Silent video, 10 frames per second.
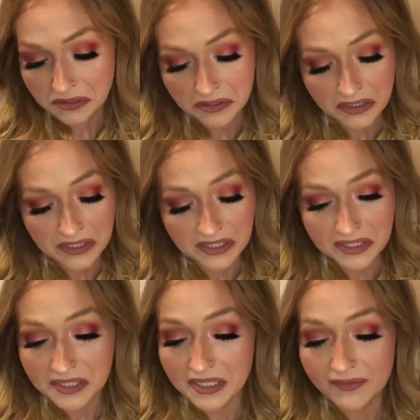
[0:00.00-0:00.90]
this
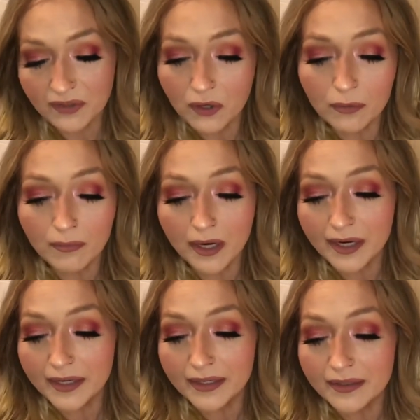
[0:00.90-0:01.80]
isn't even on
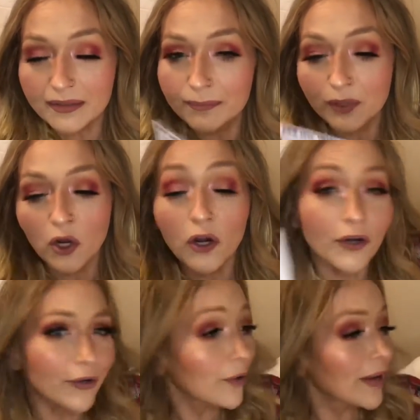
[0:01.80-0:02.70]
my card.
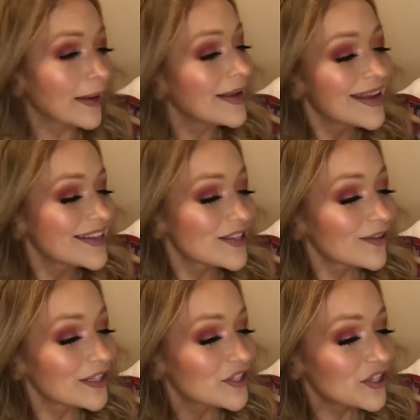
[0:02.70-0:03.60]
Okay, so
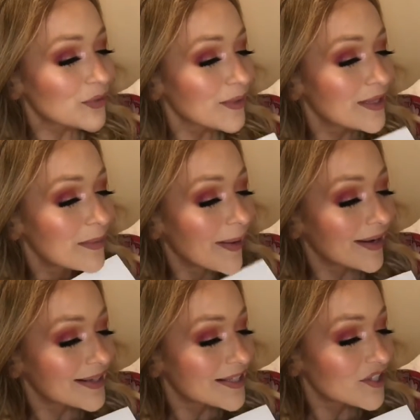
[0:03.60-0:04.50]
let's just read the
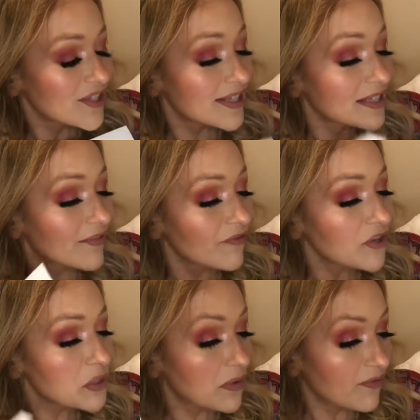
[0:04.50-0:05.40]
box. It just says
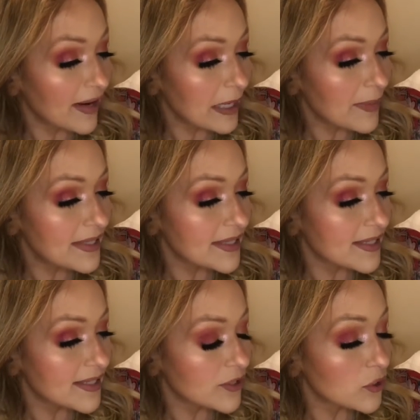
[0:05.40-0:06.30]
infused with vitamins,
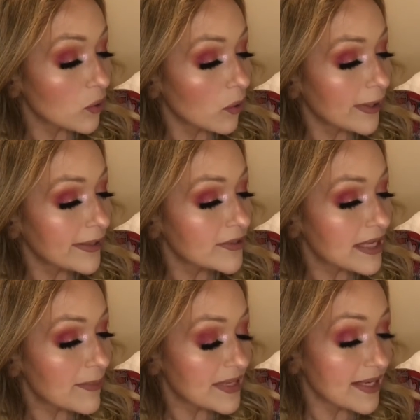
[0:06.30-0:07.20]
essential oils, and
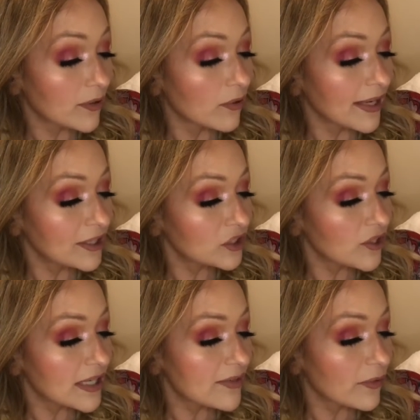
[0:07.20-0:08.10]
botanical
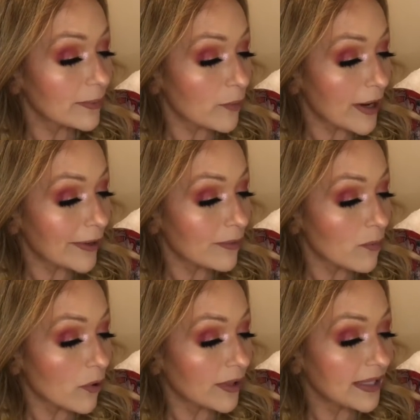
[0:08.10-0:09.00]
extracts for a brighter,
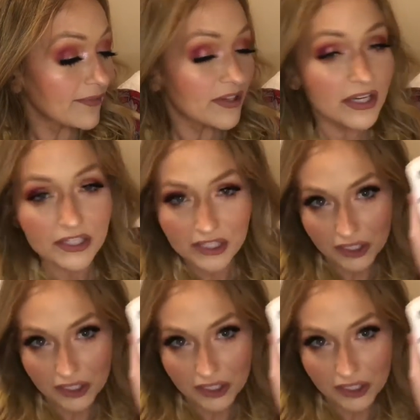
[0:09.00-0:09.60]
more even skin